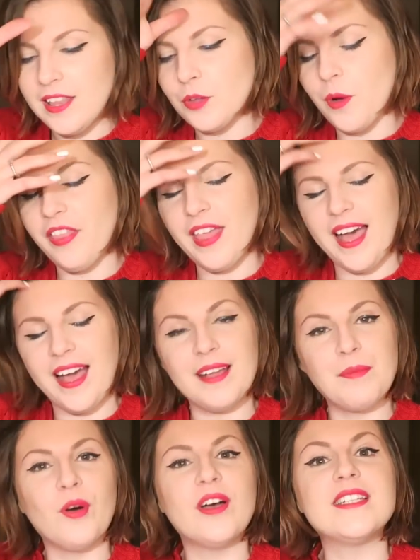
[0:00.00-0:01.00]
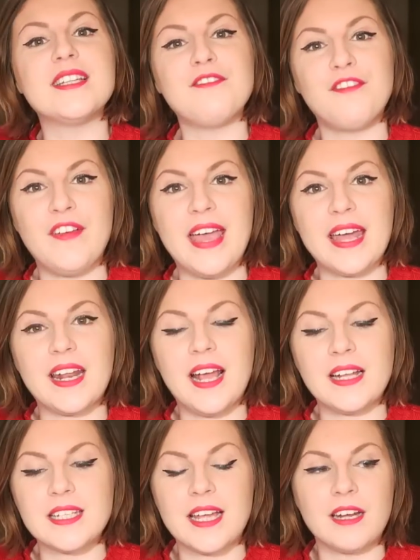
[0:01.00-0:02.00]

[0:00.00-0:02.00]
The one that I bought her didn't fit, and I had